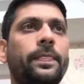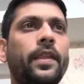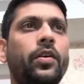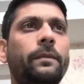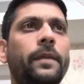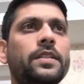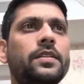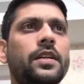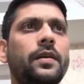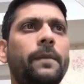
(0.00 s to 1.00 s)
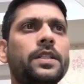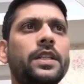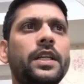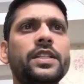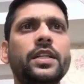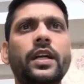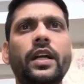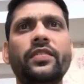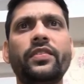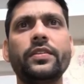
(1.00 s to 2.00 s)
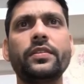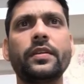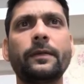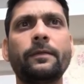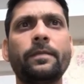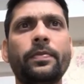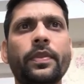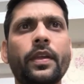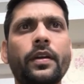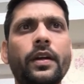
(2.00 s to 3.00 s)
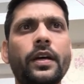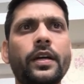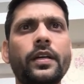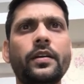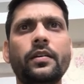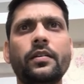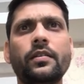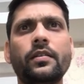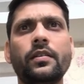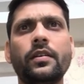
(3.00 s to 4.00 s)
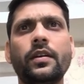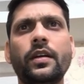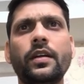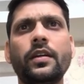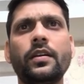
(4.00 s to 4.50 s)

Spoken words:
okay, passenger percentage difference, target, and